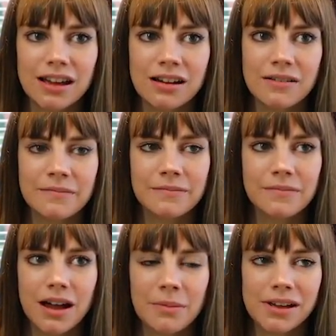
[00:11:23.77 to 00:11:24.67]
Um,
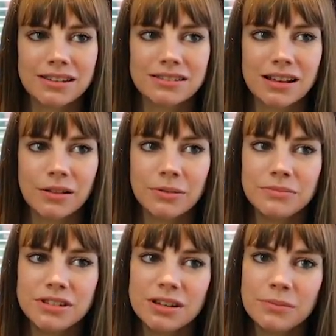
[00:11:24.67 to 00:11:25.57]
I might sell
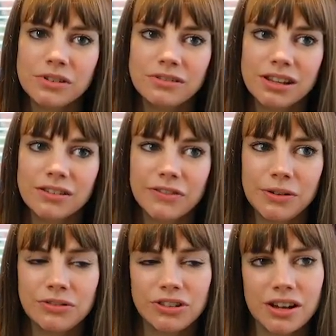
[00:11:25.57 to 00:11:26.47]
them to someone in the
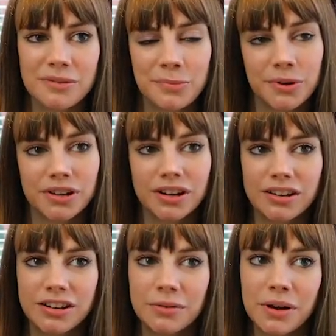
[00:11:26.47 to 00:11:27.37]
future, but
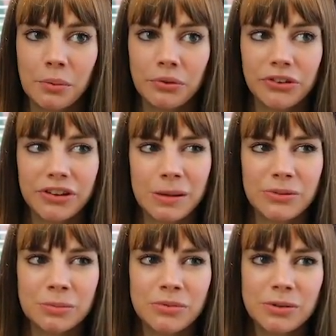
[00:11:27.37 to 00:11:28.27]
you know, I want to keep
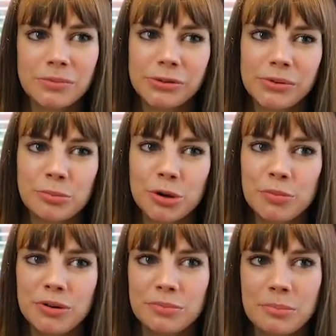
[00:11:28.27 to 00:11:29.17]
some of them. So at the
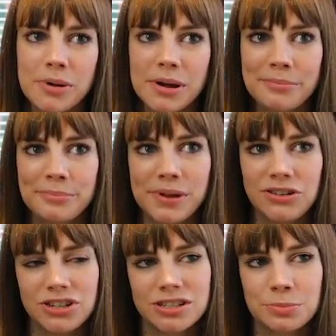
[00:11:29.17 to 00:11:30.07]
moment, my
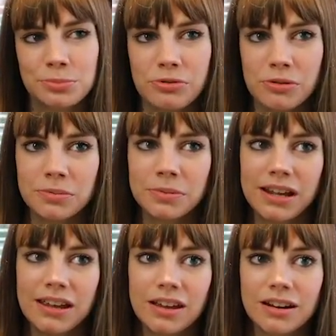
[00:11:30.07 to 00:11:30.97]
beaches are
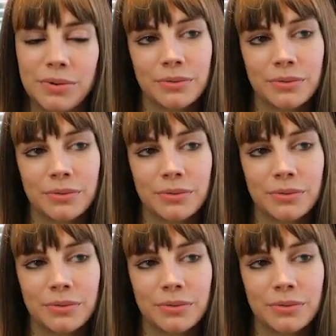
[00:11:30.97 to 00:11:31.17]
probably going